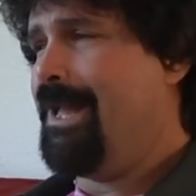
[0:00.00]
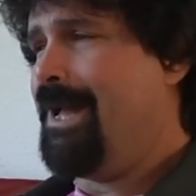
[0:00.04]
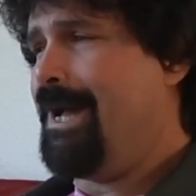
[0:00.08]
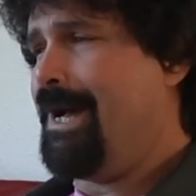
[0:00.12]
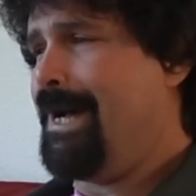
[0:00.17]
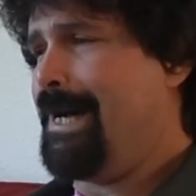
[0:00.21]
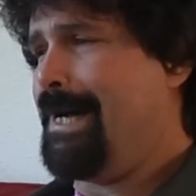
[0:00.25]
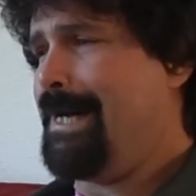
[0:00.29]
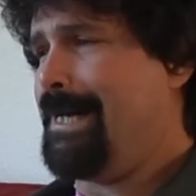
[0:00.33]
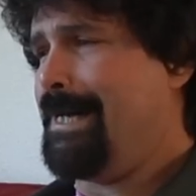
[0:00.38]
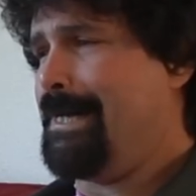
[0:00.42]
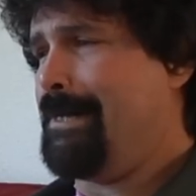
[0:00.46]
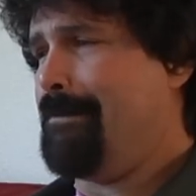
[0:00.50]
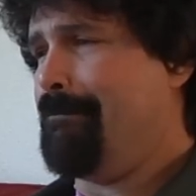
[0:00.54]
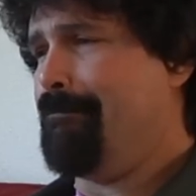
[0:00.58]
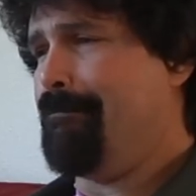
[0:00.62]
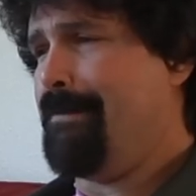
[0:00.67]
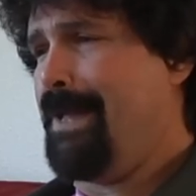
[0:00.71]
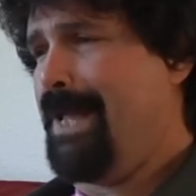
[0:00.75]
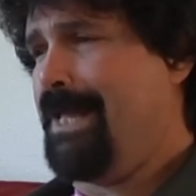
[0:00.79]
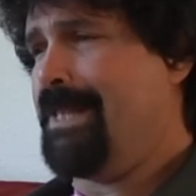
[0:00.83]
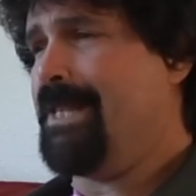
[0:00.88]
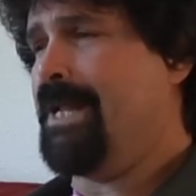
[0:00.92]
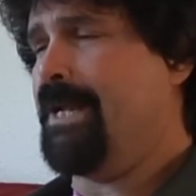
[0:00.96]
And
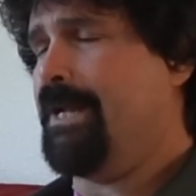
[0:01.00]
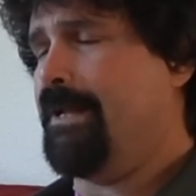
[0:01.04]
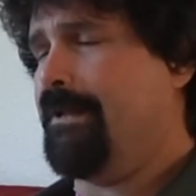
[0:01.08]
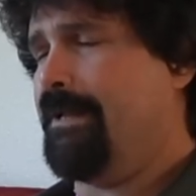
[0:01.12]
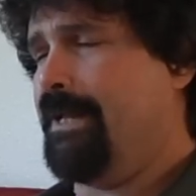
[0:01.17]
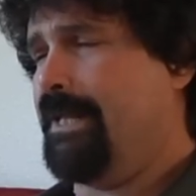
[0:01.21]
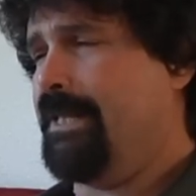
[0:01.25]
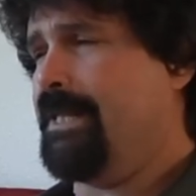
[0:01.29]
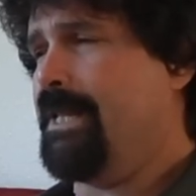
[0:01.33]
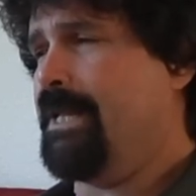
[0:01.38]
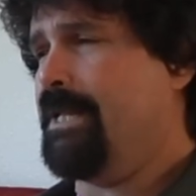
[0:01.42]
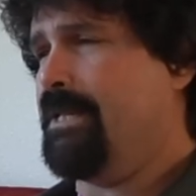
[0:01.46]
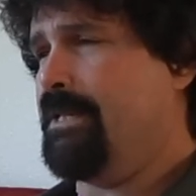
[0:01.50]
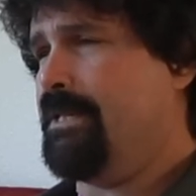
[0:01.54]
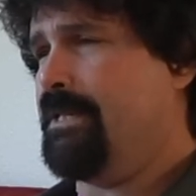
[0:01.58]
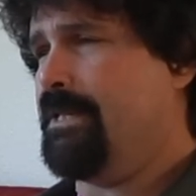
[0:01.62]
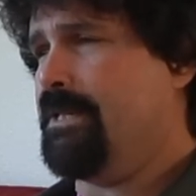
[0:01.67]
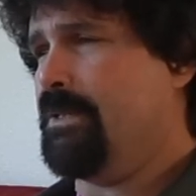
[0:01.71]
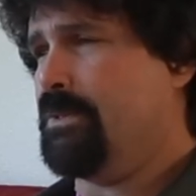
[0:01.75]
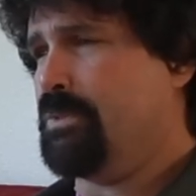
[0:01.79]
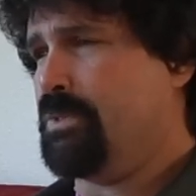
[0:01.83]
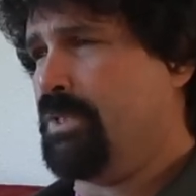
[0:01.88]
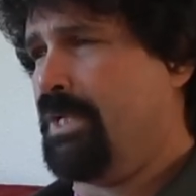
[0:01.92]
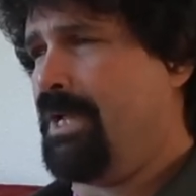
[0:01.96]
then
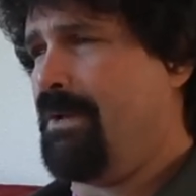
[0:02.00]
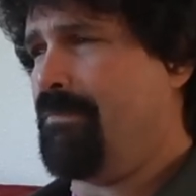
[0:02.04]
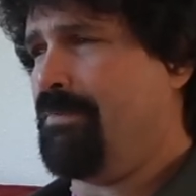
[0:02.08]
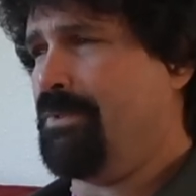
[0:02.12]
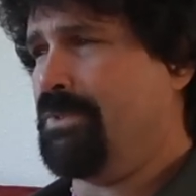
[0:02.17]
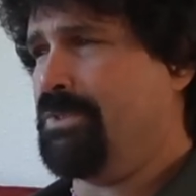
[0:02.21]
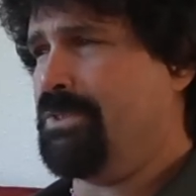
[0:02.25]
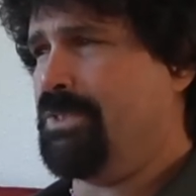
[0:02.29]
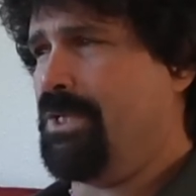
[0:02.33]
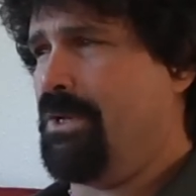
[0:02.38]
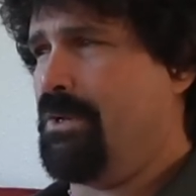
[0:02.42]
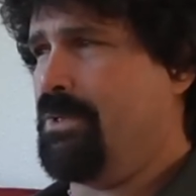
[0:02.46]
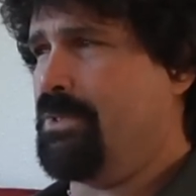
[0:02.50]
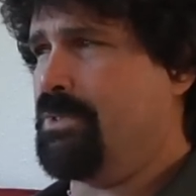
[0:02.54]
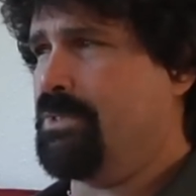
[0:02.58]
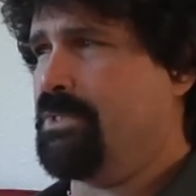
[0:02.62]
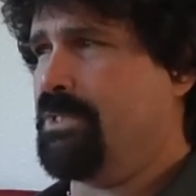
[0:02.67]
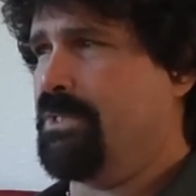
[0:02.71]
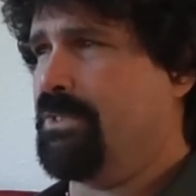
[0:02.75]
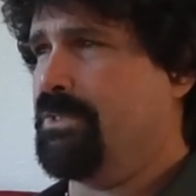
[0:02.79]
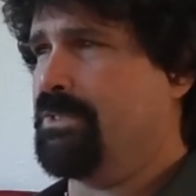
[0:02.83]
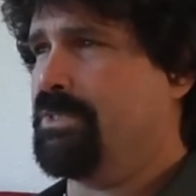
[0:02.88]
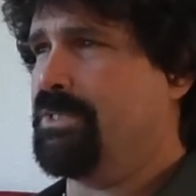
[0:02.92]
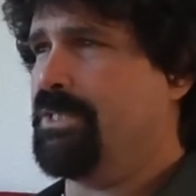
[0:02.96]
there's a couple shows
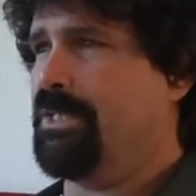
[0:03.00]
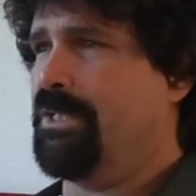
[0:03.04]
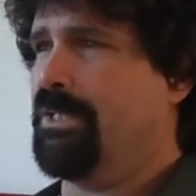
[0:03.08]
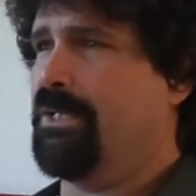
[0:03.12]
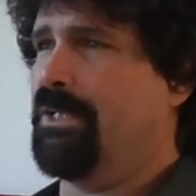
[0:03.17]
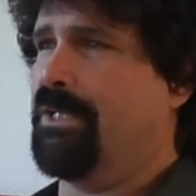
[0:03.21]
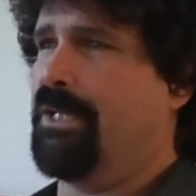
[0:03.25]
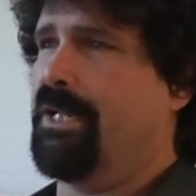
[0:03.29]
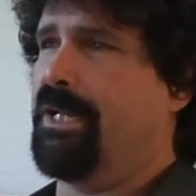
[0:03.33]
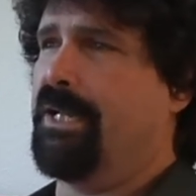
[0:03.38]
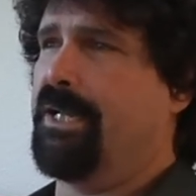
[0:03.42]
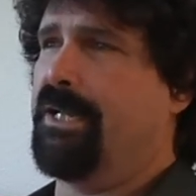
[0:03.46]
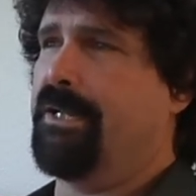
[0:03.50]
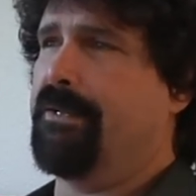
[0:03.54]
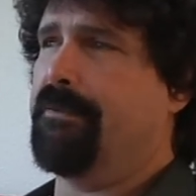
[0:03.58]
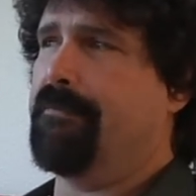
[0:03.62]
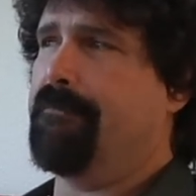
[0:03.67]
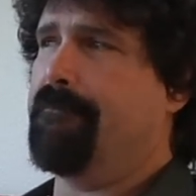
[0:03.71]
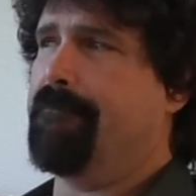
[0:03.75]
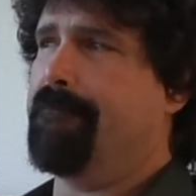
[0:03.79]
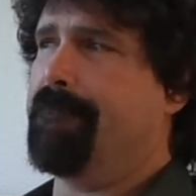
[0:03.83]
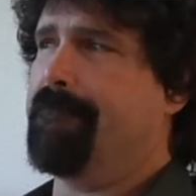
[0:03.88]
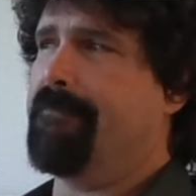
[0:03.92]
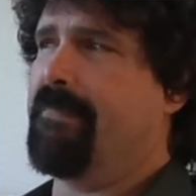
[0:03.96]
that are still
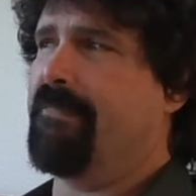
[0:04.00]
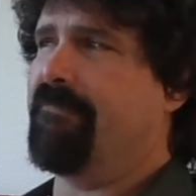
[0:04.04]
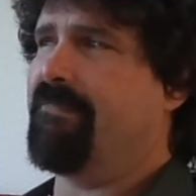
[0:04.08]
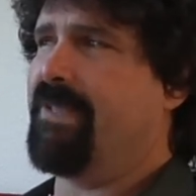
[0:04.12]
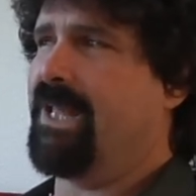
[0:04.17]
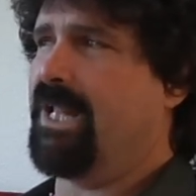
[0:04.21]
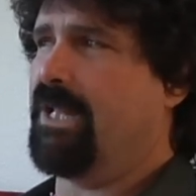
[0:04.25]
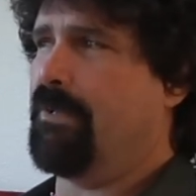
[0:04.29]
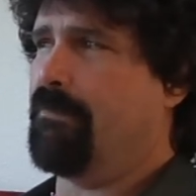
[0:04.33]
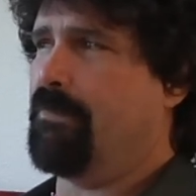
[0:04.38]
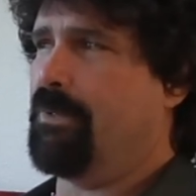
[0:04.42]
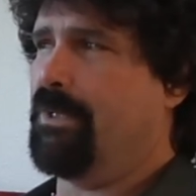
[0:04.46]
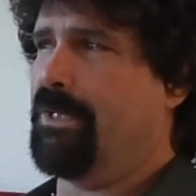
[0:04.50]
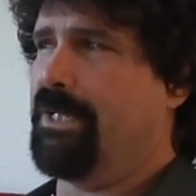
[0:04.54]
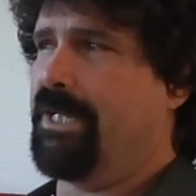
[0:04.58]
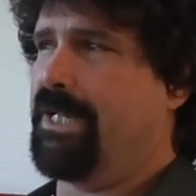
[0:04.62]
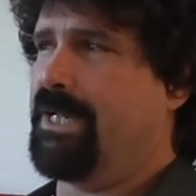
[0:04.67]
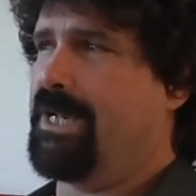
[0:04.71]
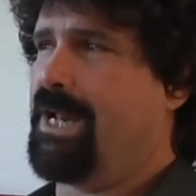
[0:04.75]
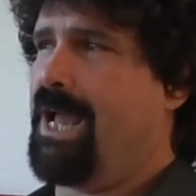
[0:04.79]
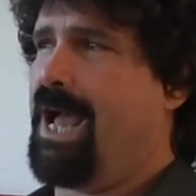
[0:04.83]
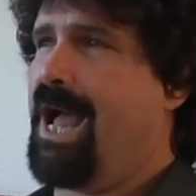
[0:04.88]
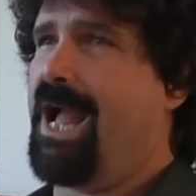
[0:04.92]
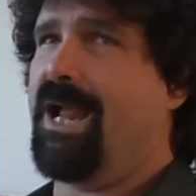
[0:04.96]
available
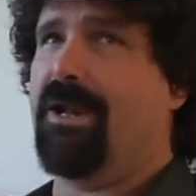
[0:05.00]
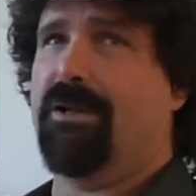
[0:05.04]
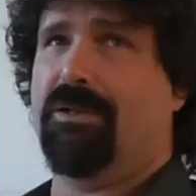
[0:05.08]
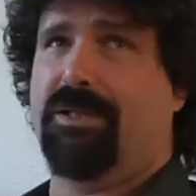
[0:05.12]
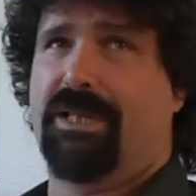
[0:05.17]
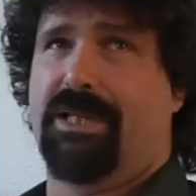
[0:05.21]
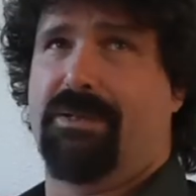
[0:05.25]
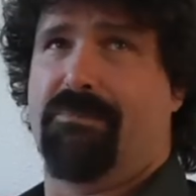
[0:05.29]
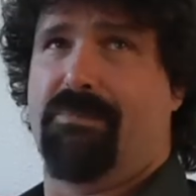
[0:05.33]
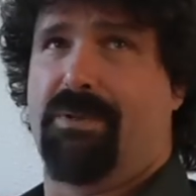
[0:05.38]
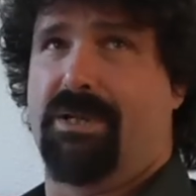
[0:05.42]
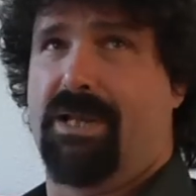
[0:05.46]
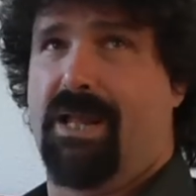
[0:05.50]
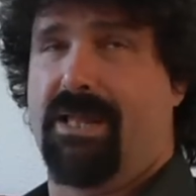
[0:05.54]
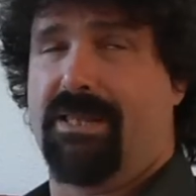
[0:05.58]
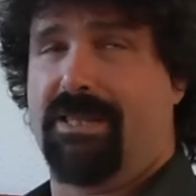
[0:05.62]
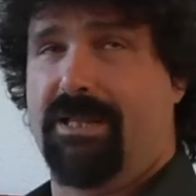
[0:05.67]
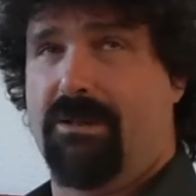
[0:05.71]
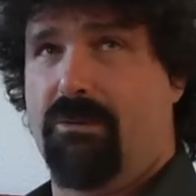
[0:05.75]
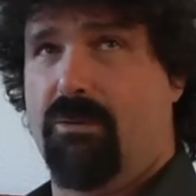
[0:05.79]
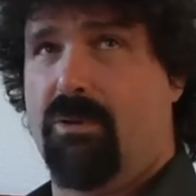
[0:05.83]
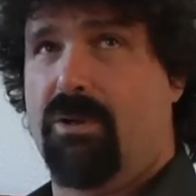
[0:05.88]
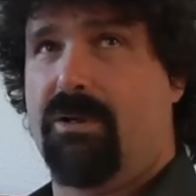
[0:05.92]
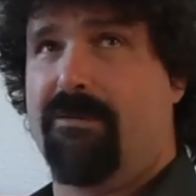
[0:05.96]
in Ireland. But I
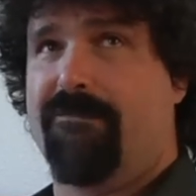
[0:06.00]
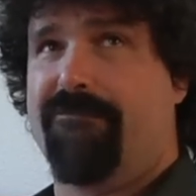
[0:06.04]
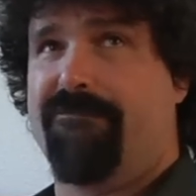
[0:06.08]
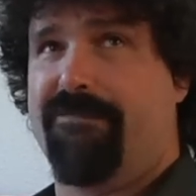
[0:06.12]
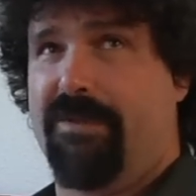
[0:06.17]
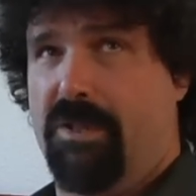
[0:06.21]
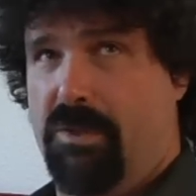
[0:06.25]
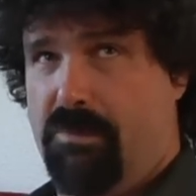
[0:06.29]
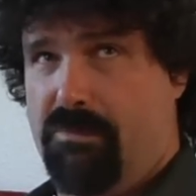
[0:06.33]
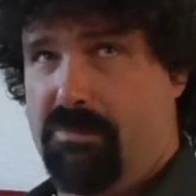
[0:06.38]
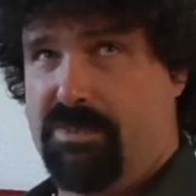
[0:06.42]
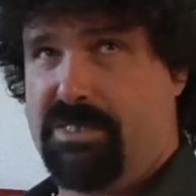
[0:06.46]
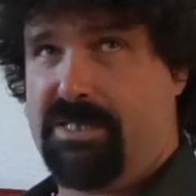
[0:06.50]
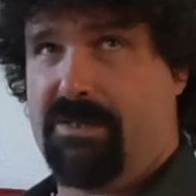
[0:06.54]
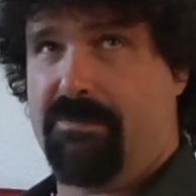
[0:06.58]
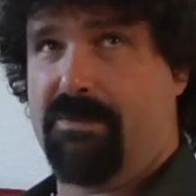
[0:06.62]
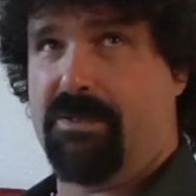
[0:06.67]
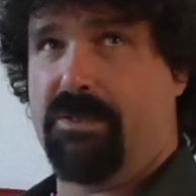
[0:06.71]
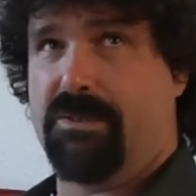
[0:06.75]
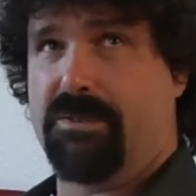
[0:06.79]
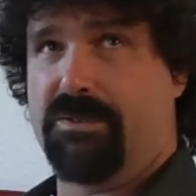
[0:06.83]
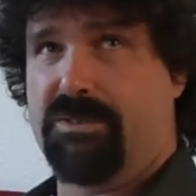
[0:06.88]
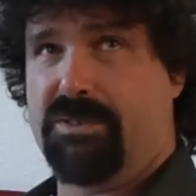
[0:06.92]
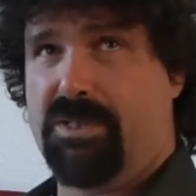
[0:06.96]
think we're going to film some of
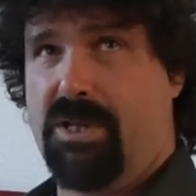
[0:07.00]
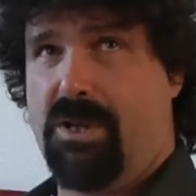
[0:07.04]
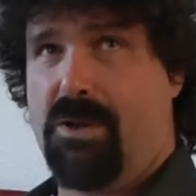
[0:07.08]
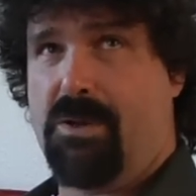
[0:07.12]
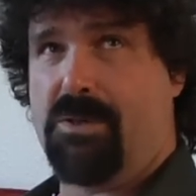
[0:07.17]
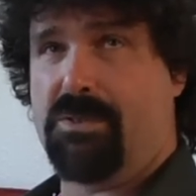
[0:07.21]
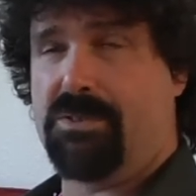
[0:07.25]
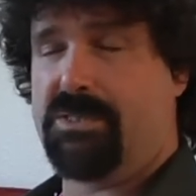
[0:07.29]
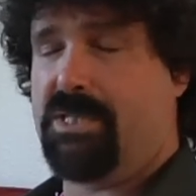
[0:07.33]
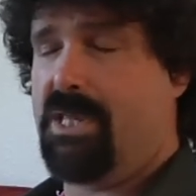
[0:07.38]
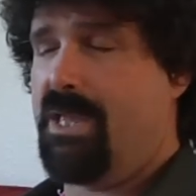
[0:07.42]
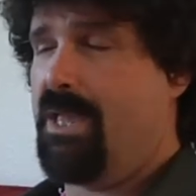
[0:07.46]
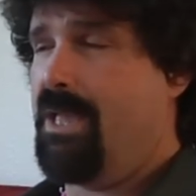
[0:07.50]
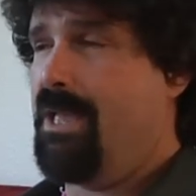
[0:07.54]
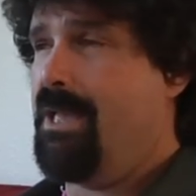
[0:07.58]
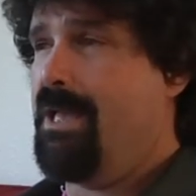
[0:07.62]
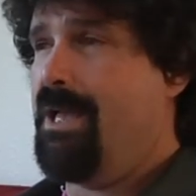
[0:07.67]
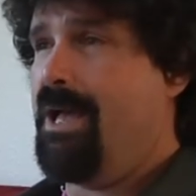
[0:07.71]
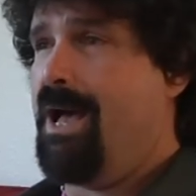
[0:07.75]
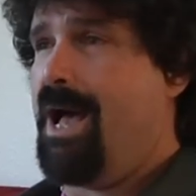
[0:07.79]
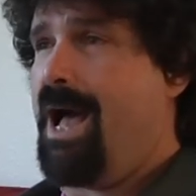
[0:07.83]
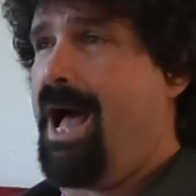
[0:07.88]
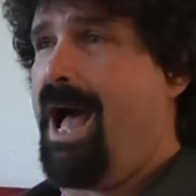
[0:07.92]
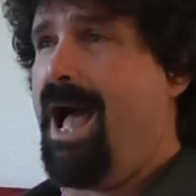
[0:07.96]
those shows.
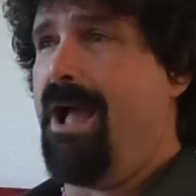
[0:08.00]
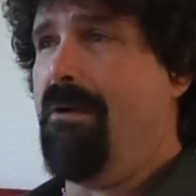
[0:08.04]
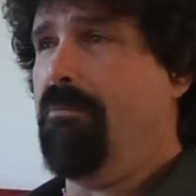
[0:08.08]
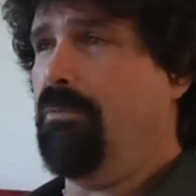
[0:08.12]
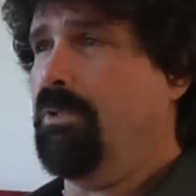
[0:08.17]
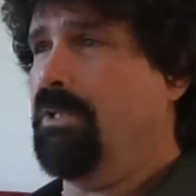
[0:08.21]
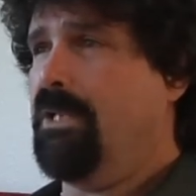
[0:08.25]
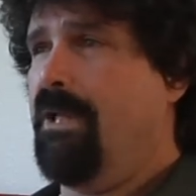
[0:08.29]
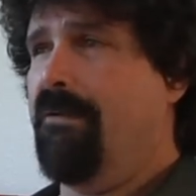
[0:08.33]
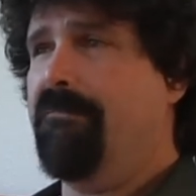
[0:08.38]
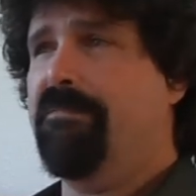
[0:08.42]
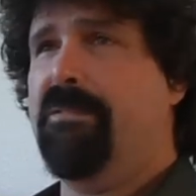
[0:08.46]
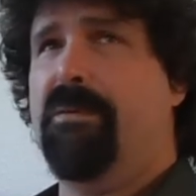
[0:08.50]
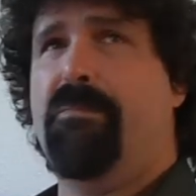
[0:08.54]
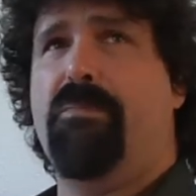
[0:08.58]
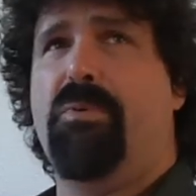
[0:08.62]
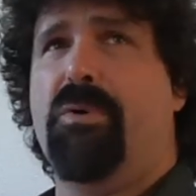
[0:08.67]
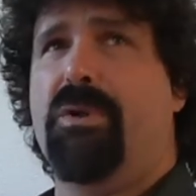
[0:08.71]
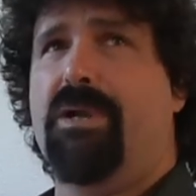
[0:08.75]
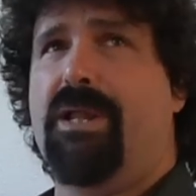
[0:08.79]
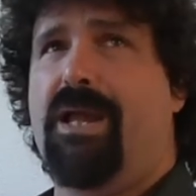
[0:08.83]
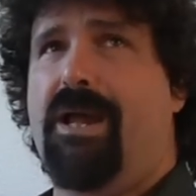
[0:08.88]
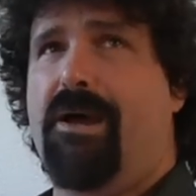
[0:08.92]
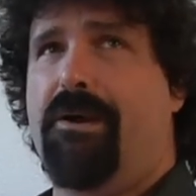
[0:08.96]
I would love to
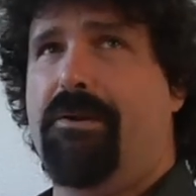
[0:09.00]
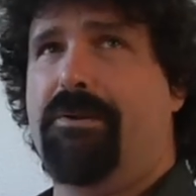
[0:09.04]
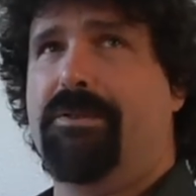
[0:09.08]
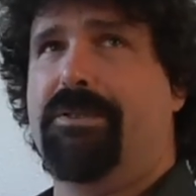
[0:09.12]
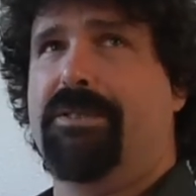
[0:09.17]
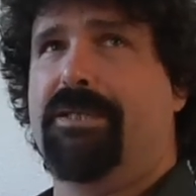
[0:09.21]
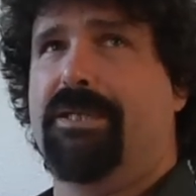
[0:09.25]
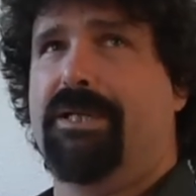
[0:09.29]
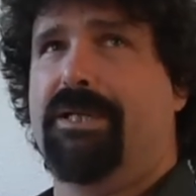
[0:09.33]
put out,